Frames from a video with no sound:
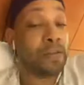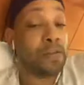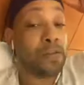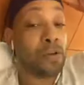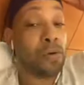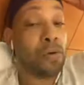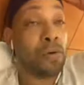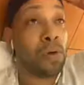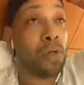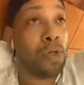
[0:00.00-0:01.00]
So
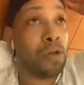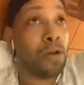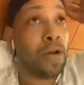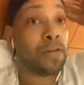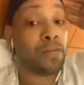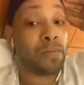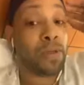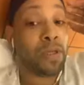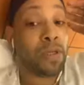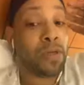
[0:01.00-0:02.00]
you have to
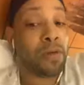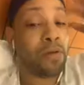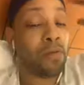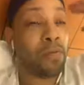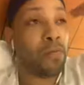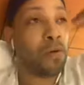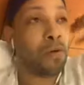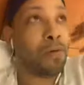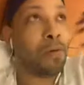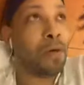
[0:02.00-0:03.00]
be
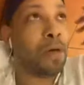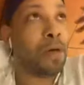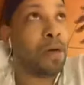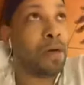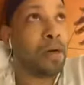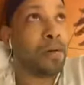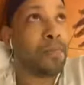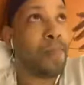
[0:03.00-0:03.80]
real uh,